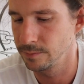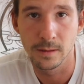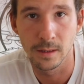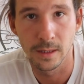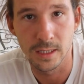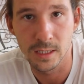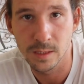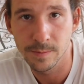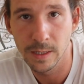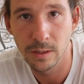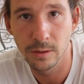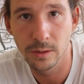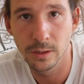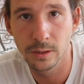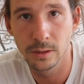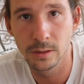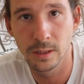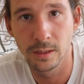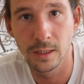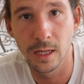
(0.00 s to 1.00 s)
So they smell
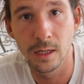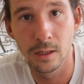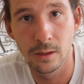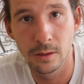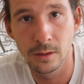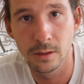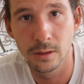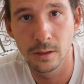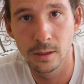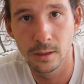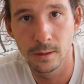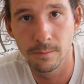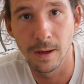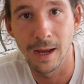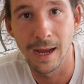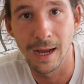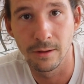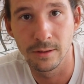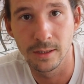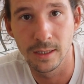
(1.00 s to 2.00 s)
good, they look good,
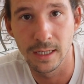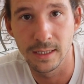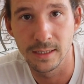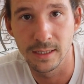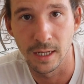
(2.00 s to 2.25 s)
but how do they